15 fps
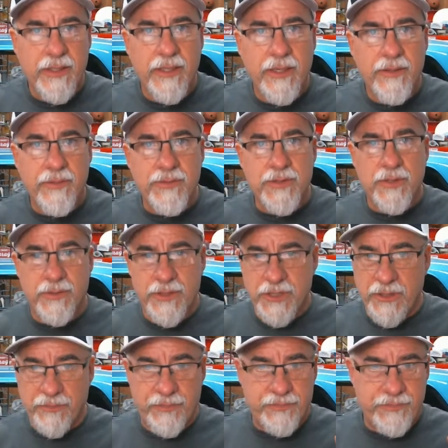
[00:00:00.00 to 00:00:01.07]
that was
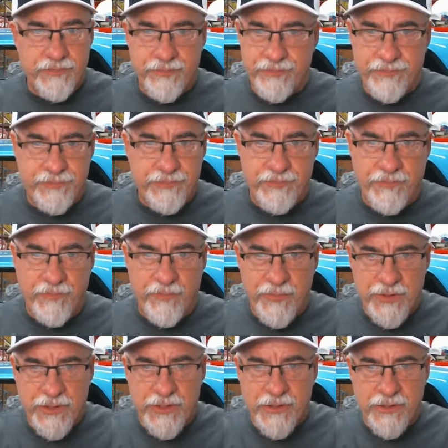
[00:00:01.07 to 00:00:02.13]
just a
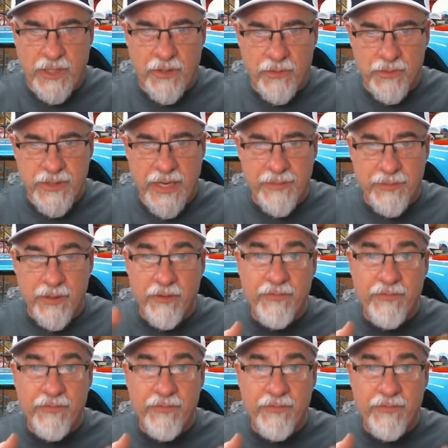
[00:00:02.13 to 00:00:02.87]
subtle taper.